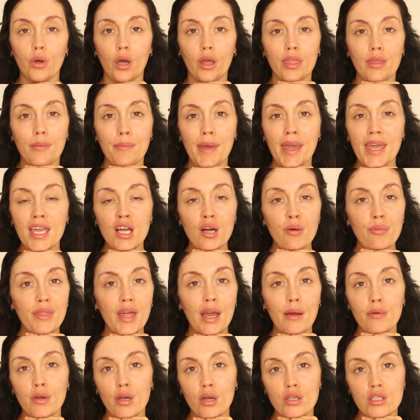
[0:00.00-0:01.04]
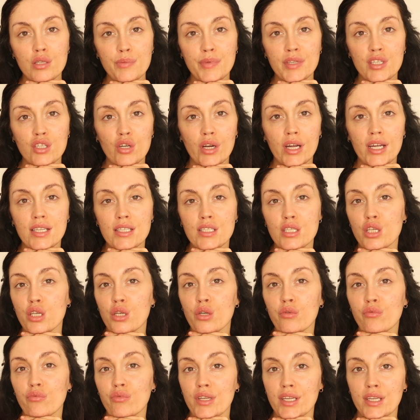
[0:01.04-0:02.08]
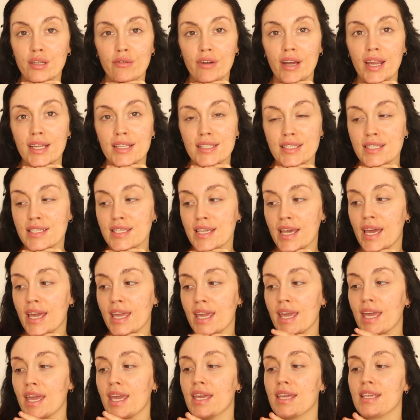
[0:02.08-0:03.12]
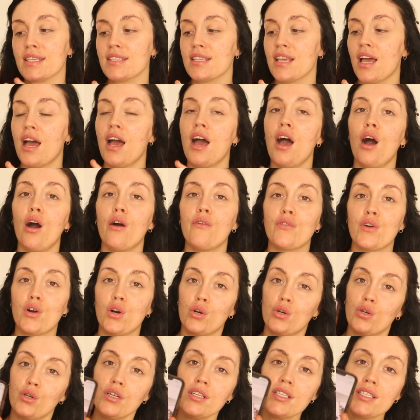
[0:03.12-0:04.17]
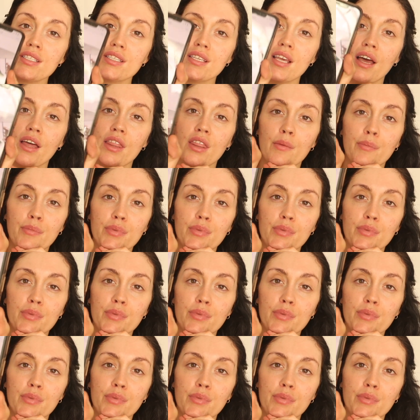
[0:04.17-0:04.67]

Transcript: the makeup that I'm going to be trying to recreate today is, of course, the